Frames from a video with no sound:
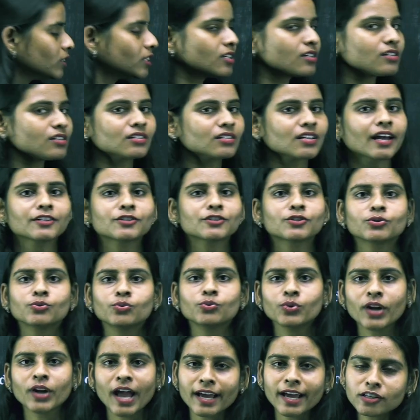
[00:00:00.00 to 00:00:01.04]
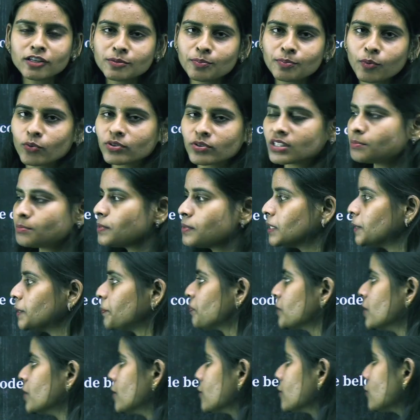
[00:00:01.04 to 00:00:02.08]
this as soon as possible.
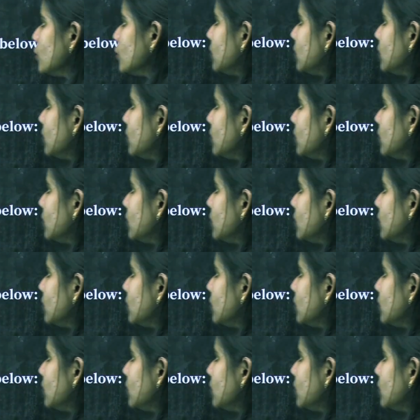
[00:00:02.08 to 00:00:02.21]
So